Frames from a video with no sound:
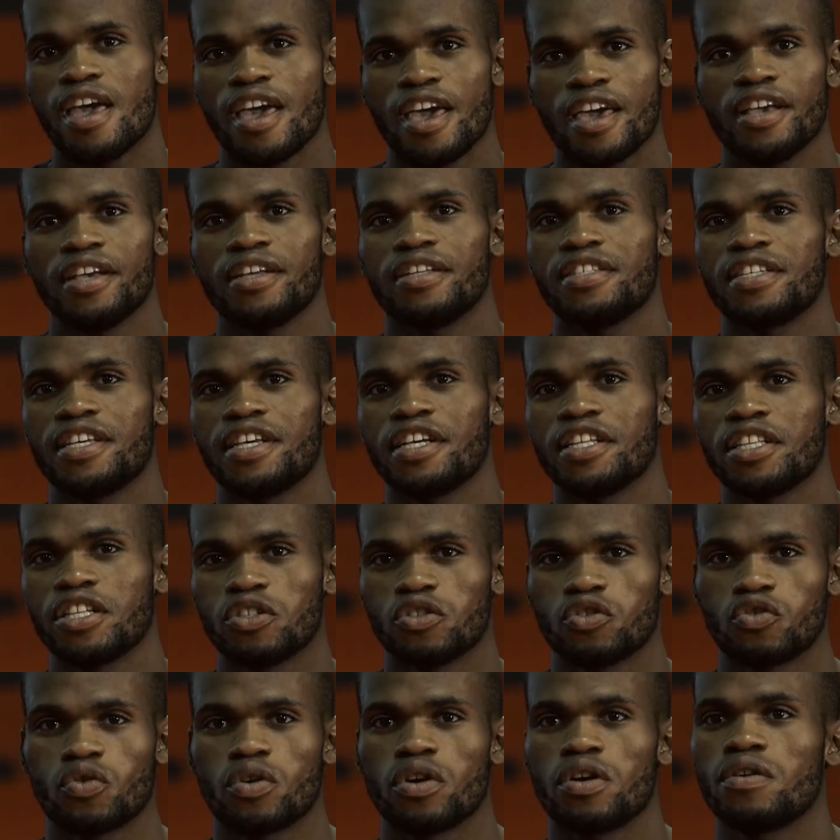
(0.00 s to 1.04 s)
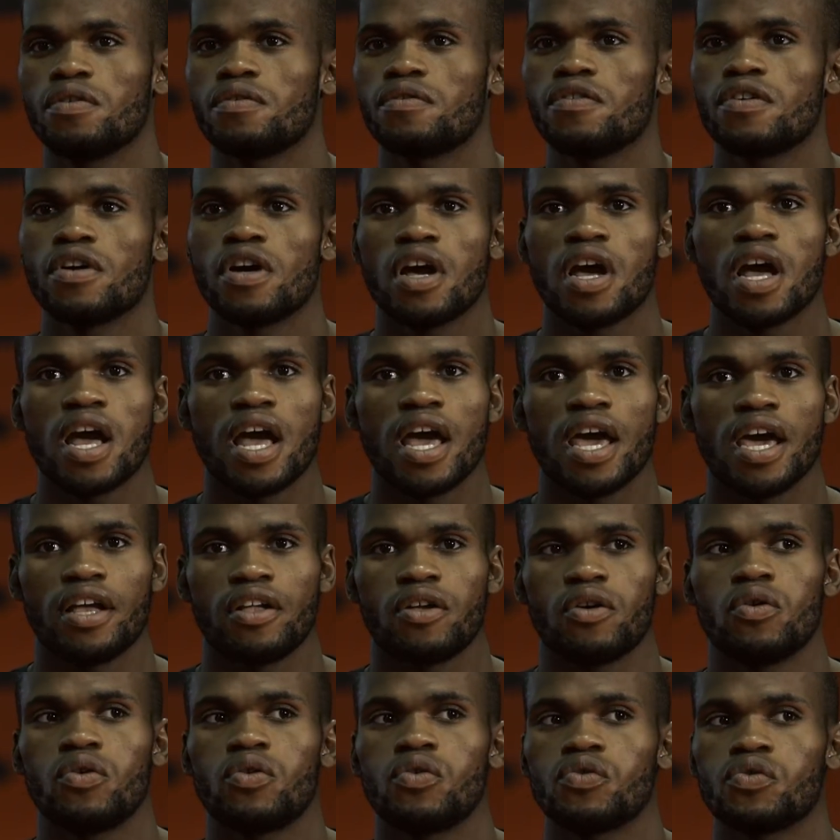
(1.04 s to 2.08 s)
eight, ten, and twelve. And
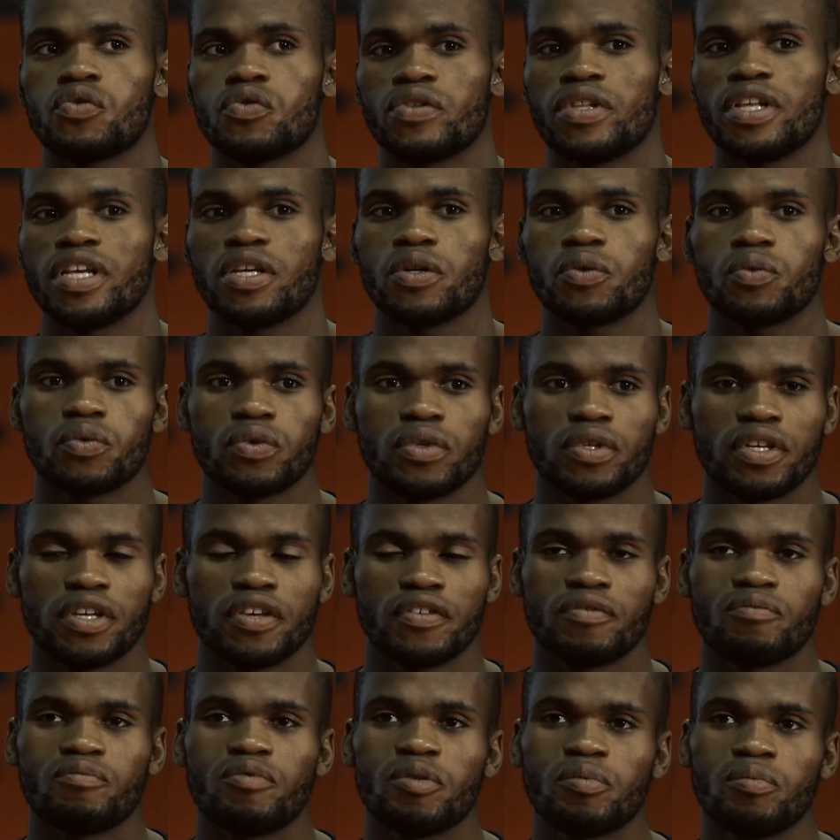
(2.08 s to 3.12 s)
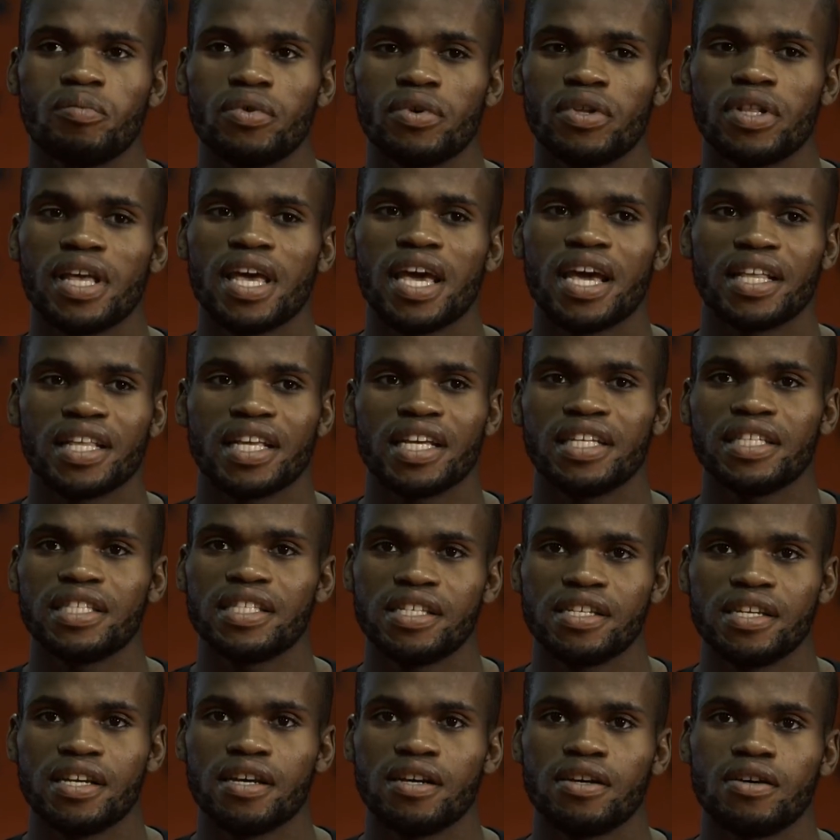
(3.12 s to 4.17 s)
also, like, it will give people an
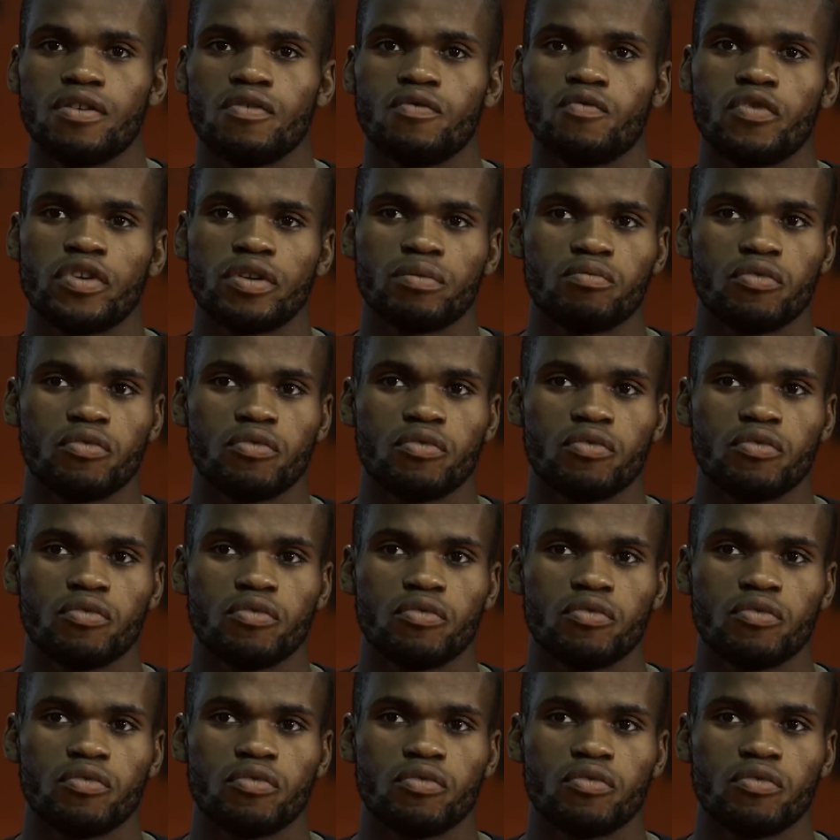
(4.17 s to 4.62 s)
idea of what